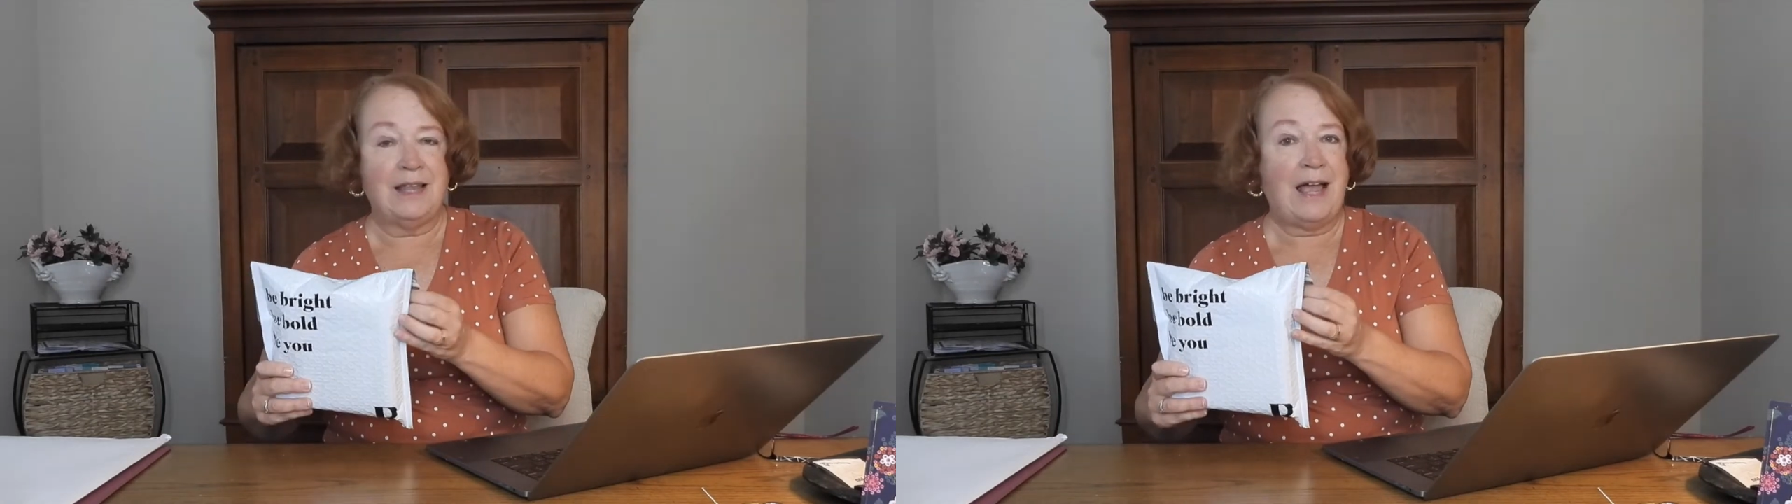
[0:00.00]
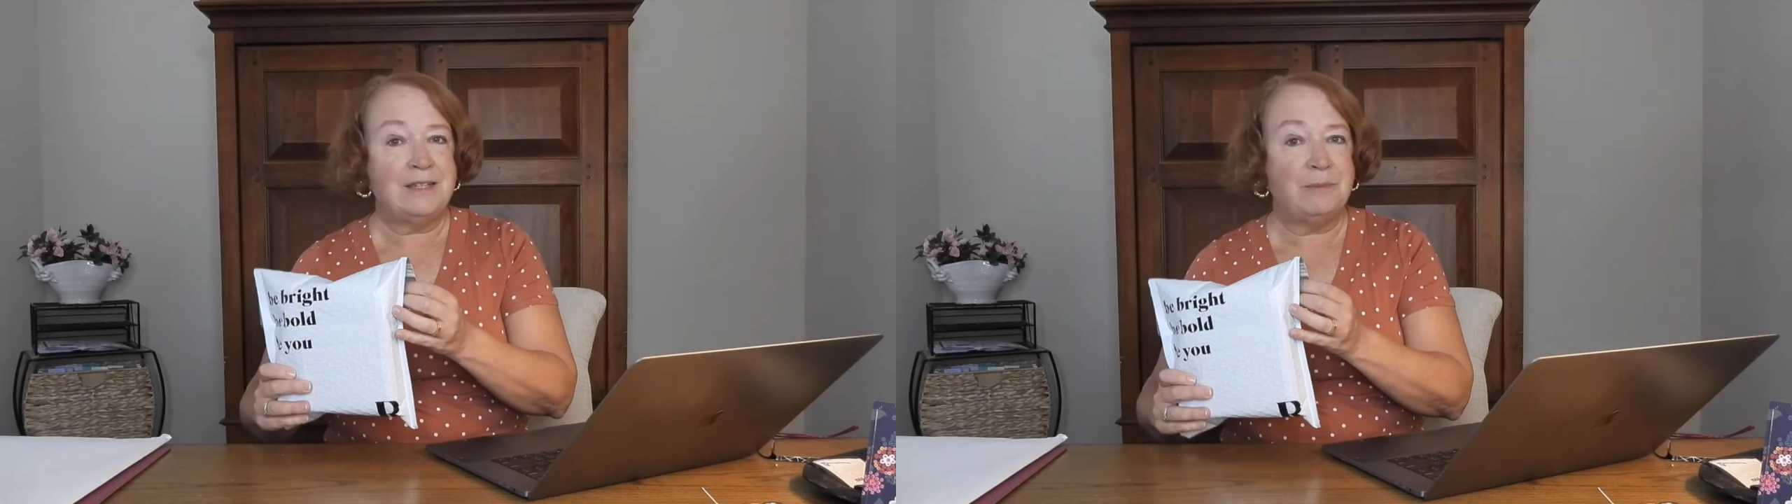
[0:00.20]

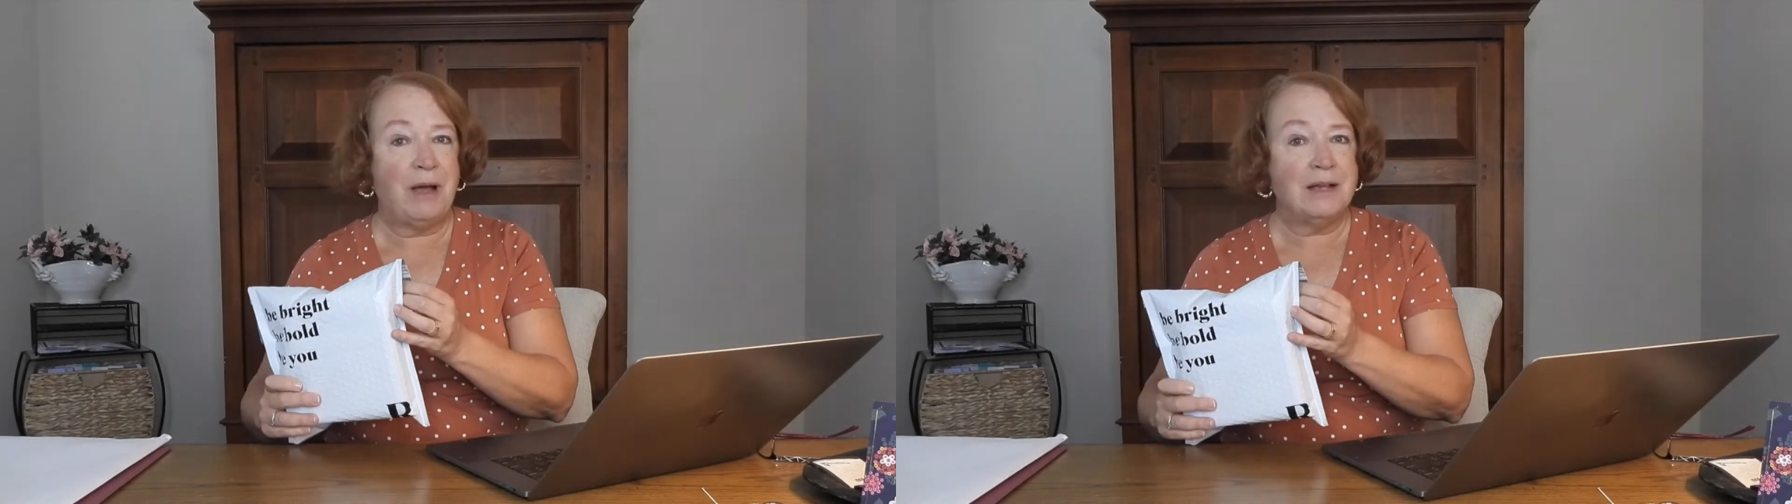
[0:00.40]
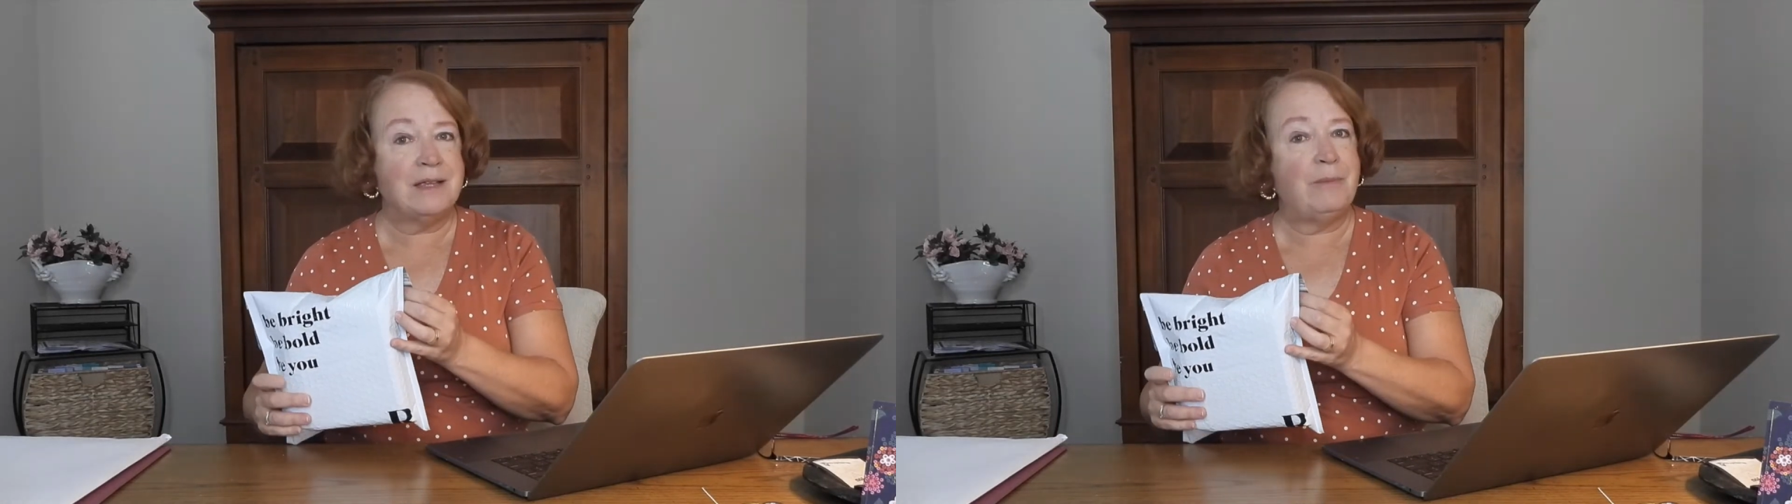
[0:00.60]
Last
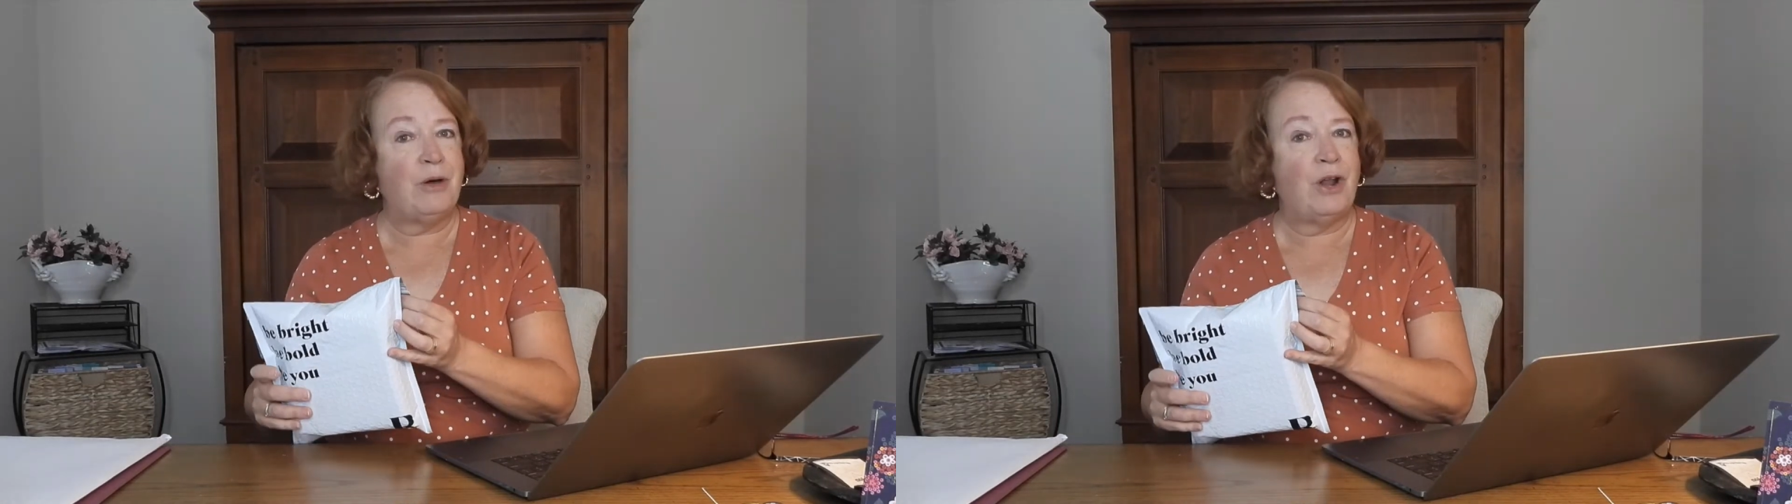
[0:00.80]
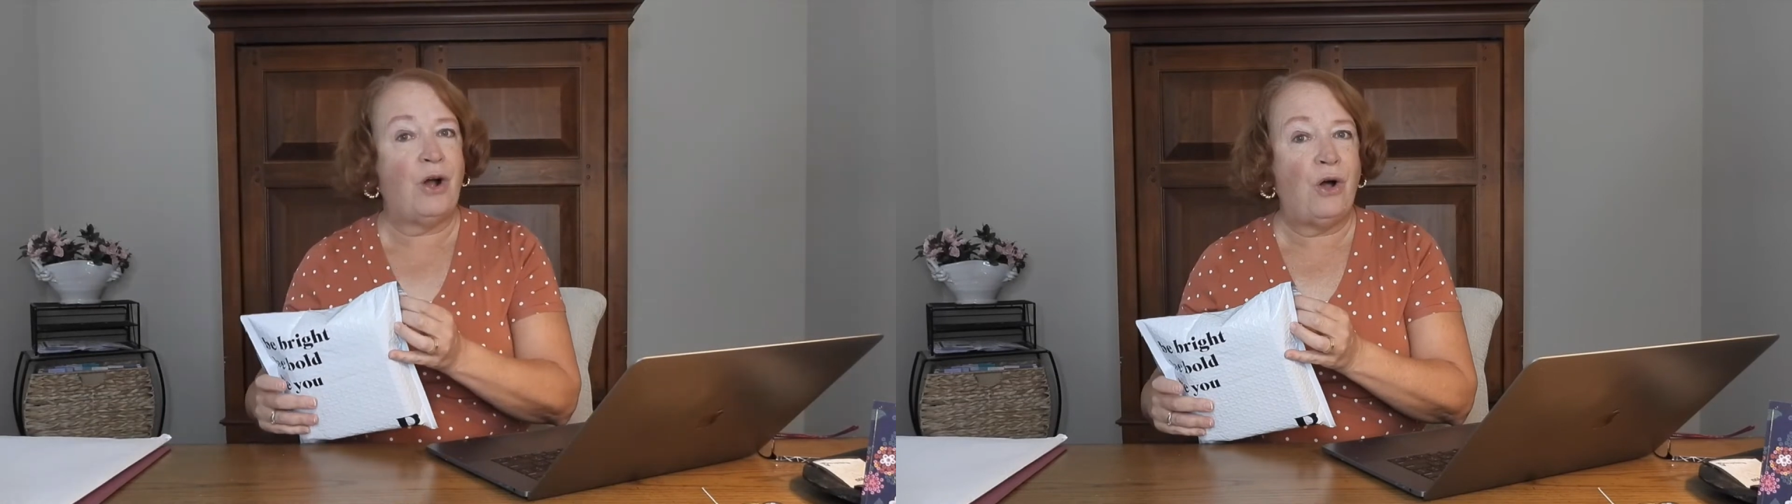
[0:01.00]
box, I bought